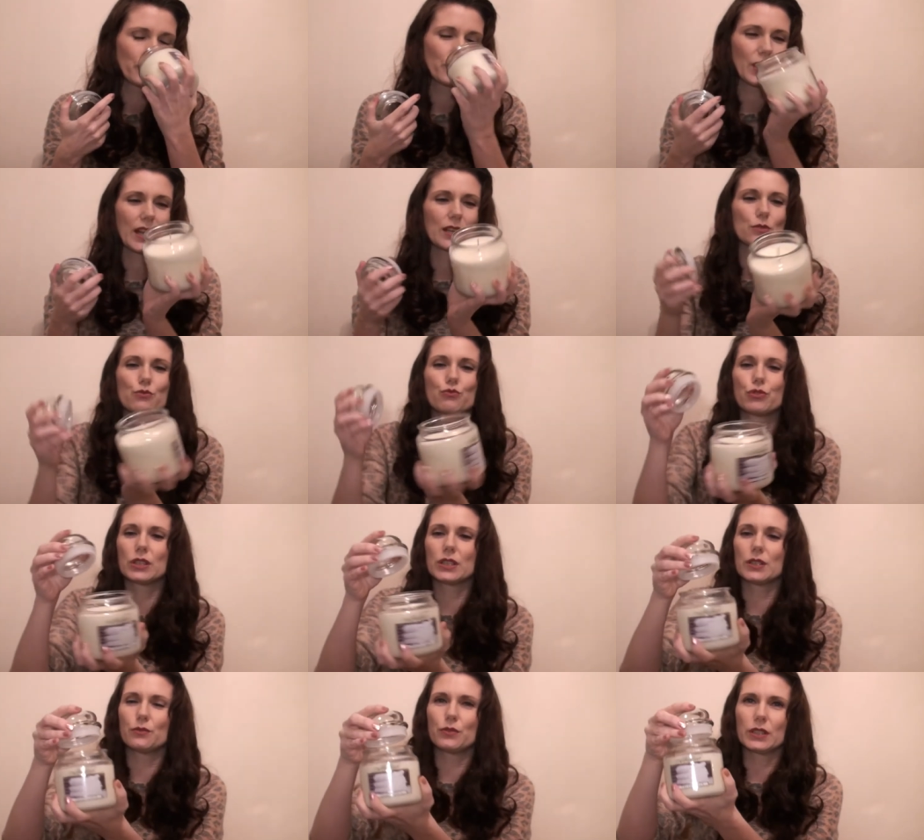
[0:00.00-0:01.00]
that is
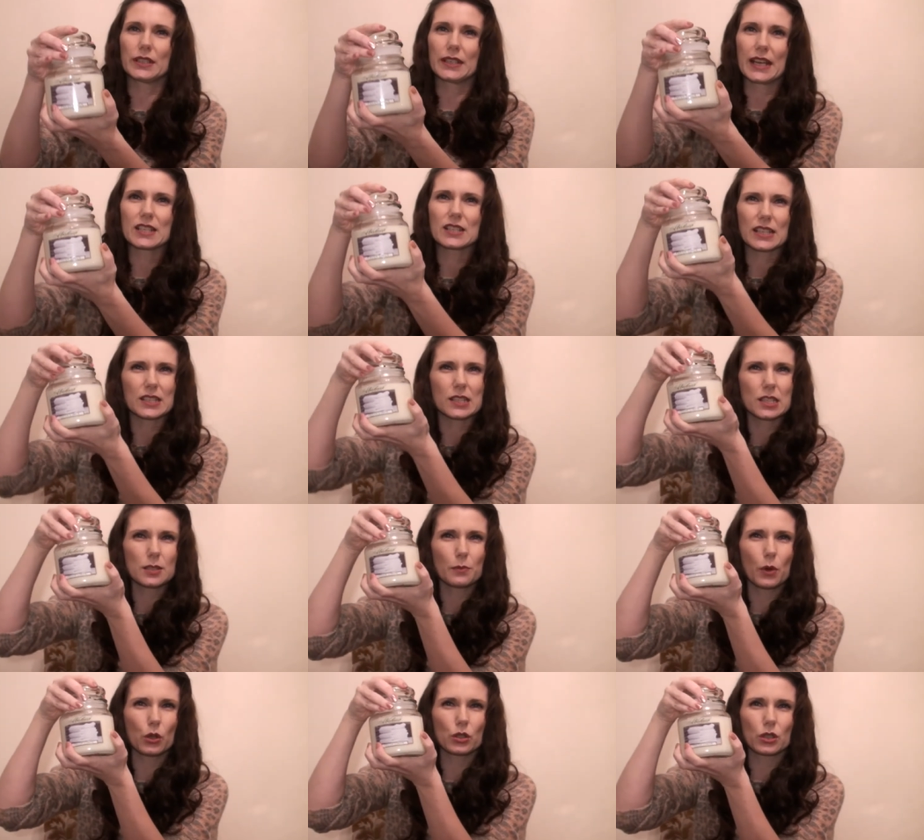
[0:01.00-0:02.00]
really, really nice. This is
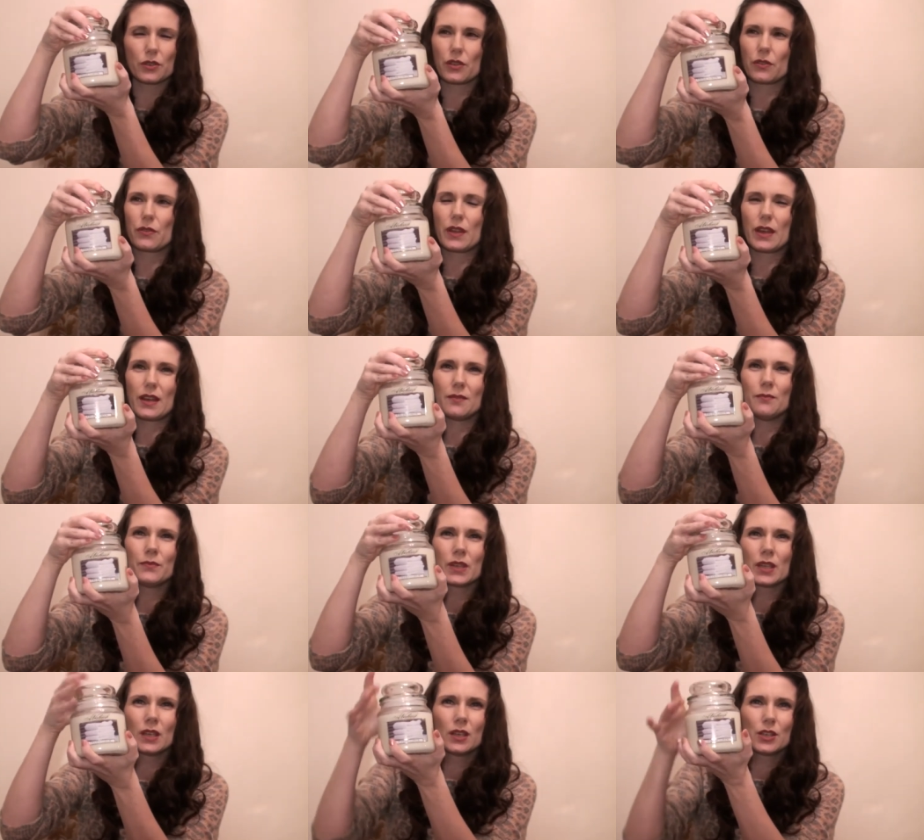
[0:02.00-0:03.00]
smaller than the
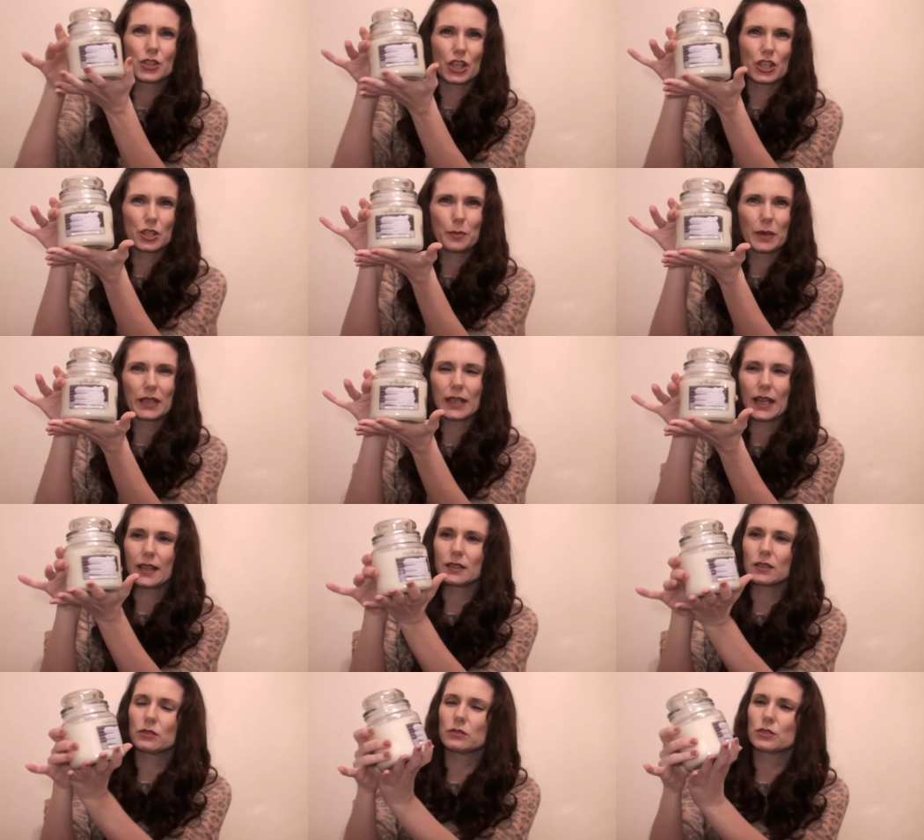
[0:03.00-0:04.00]
gingerbread
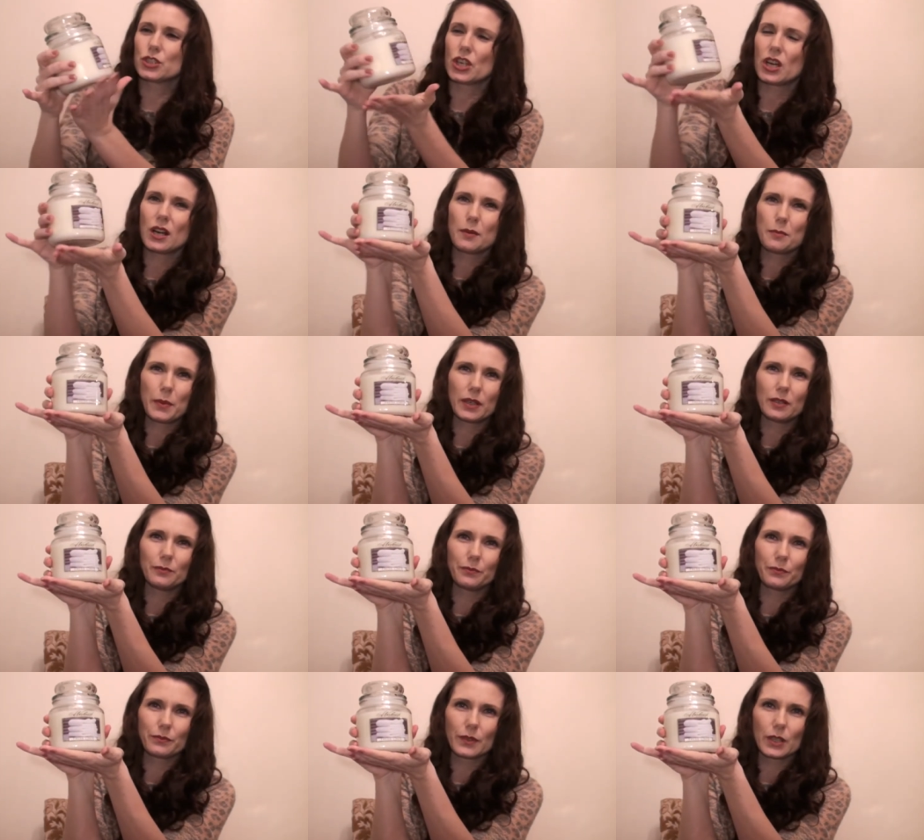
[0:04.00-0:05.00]
candle jar, but
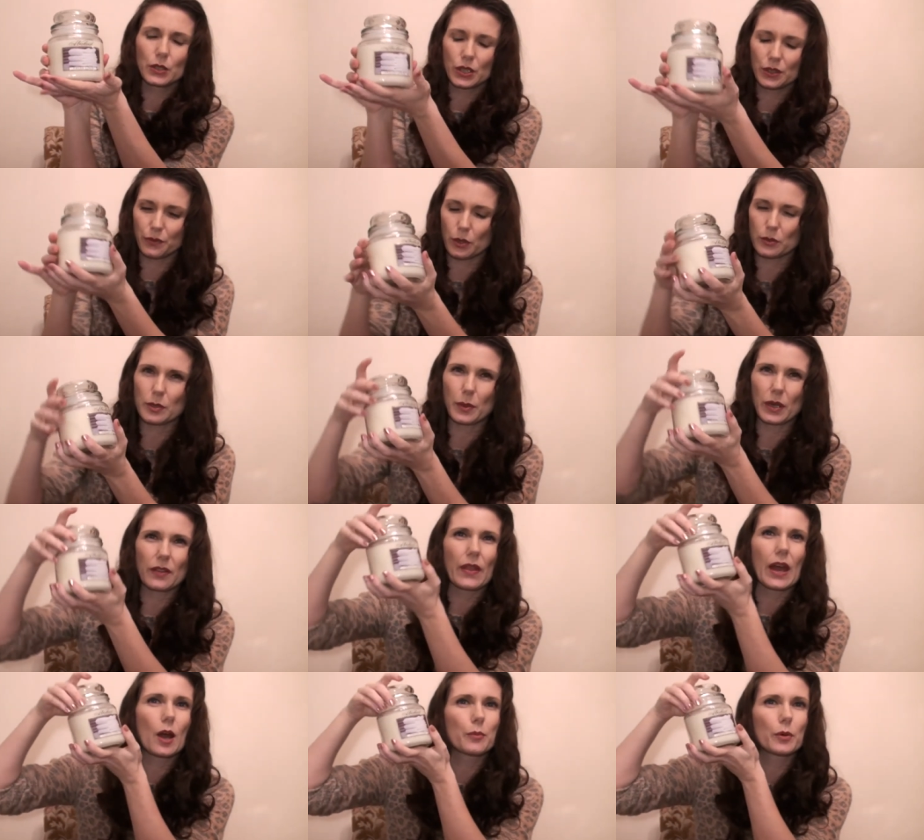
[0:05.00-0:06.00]
looking forward to burning
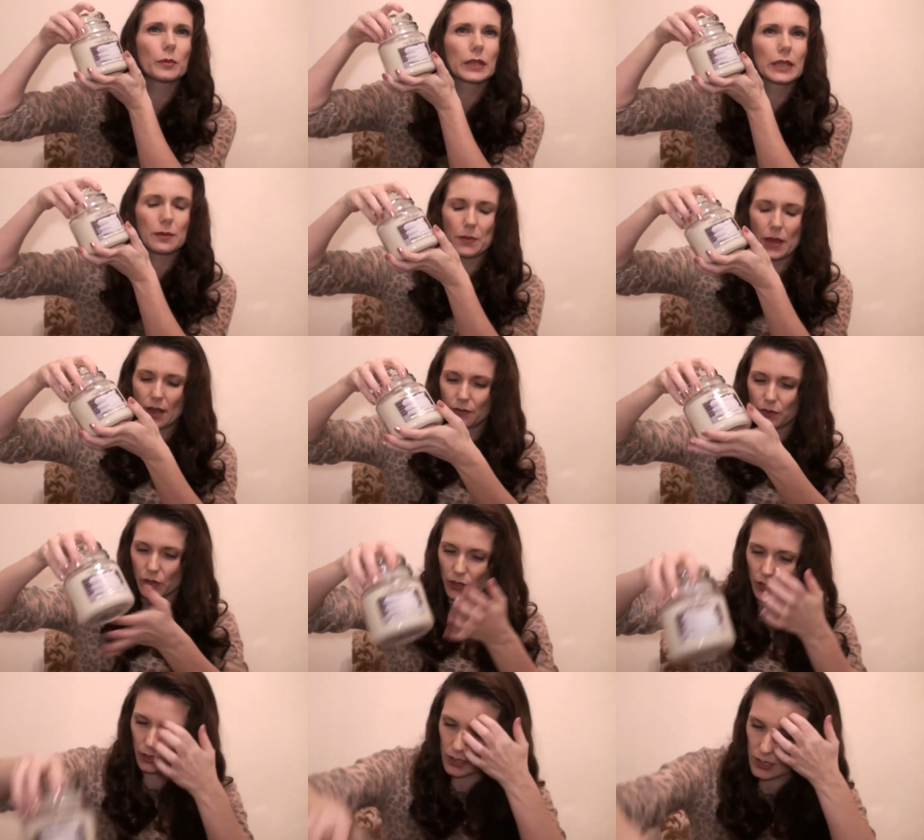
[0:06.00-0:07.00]
that. I'll probably keep that for the